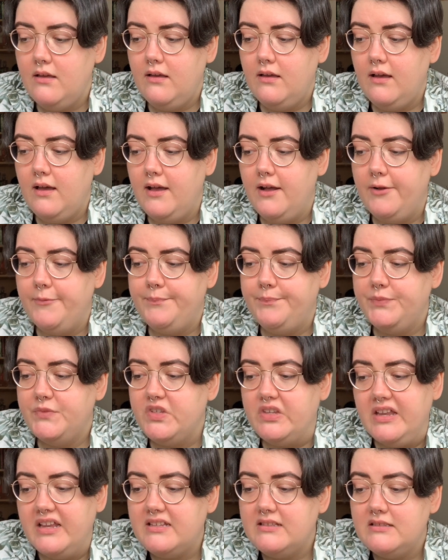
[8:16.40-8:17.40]
So
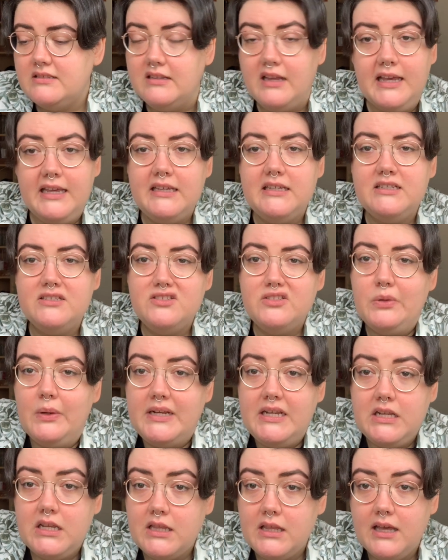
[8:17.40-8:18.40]
that's like
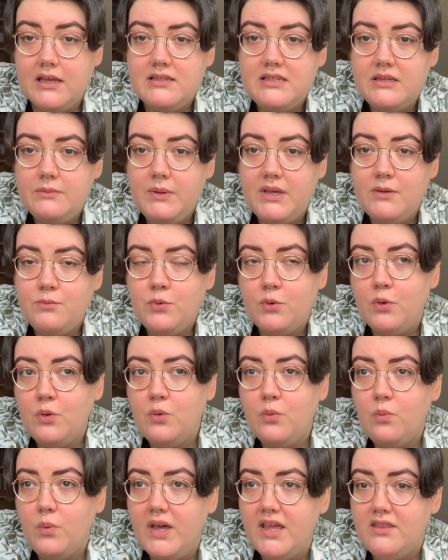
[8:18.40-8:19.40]
20 to 30
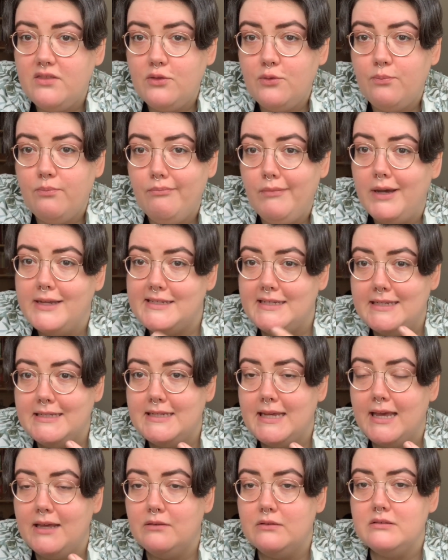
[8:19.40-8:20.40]
people with my
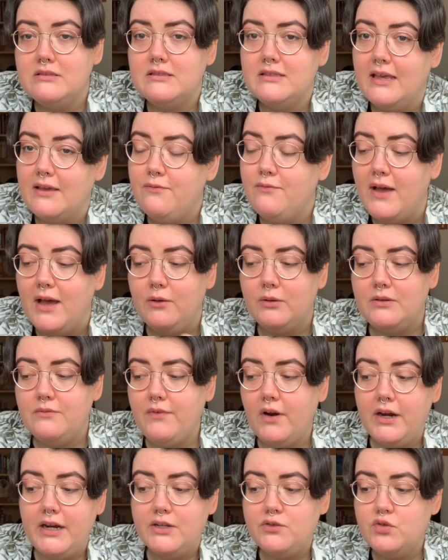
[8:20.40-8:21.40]
details. They found it
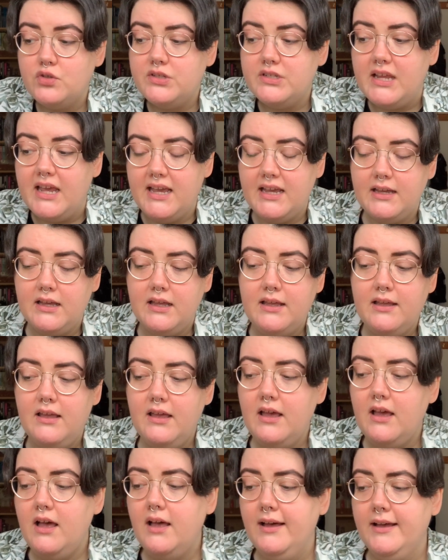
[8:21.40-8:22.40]
very interesting.
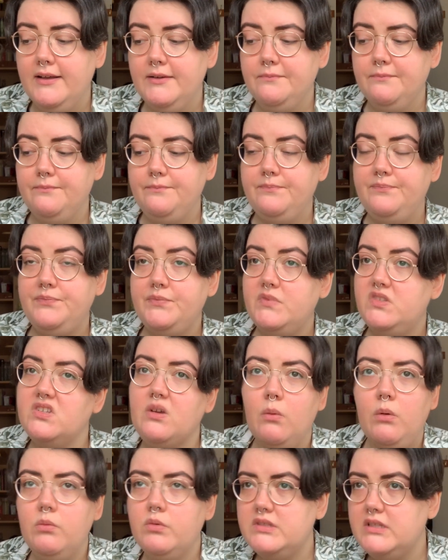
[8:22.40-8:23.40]

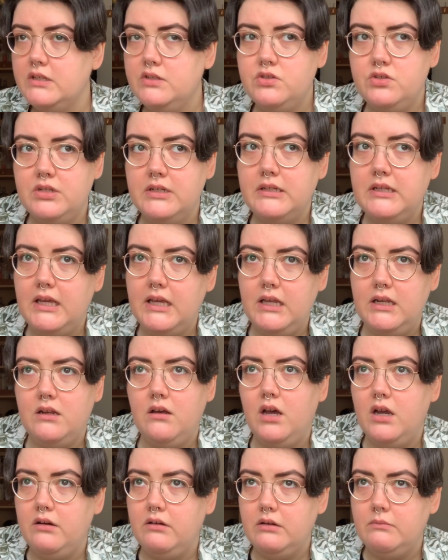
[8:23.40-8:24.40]
Someone was interested in
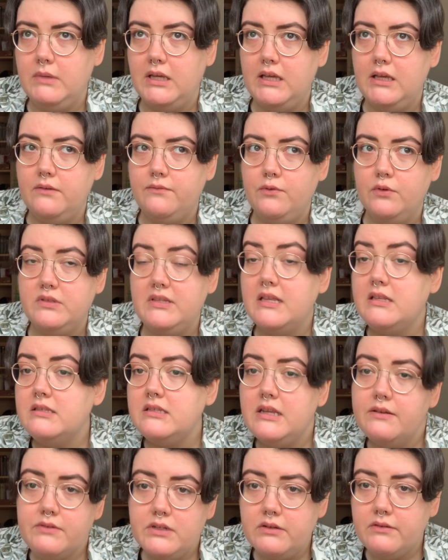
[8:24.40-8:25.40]
hiring me for
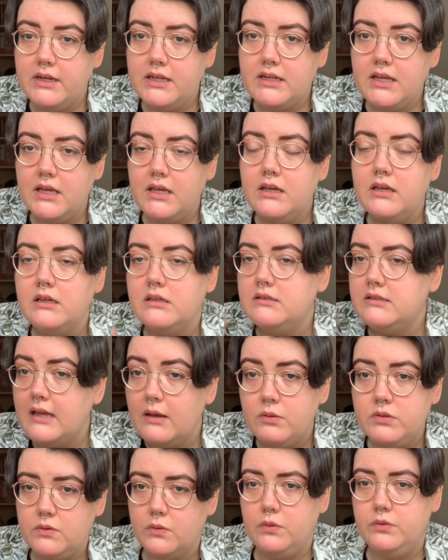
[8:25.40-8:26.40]
sensitivity reading, because that
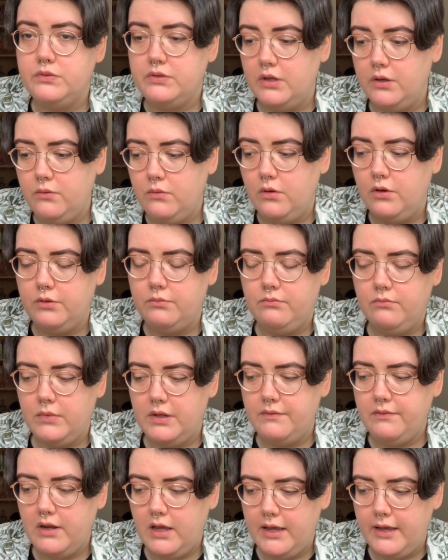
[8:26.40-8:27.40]
was also on my
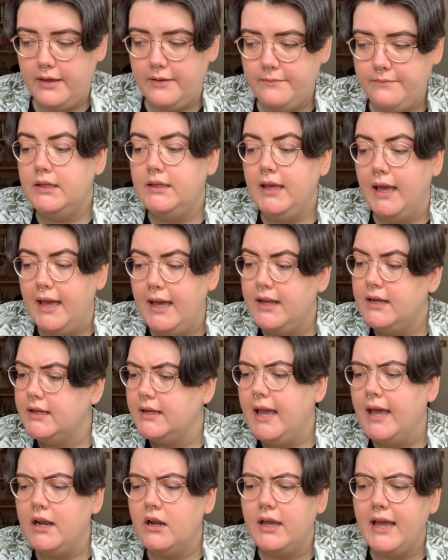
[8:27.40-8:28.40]
flyer. Yeah, and
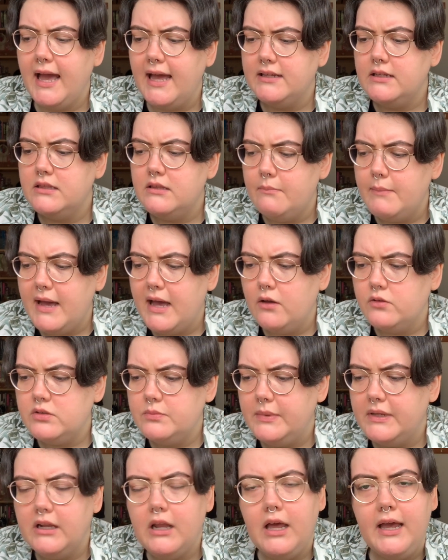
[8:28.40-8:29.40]
again, I handed them out to
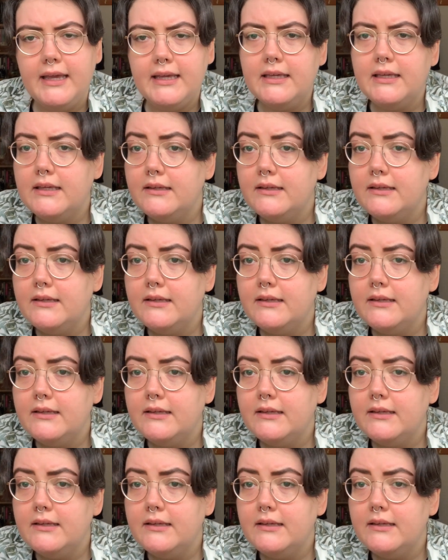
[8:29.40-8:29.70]
be like,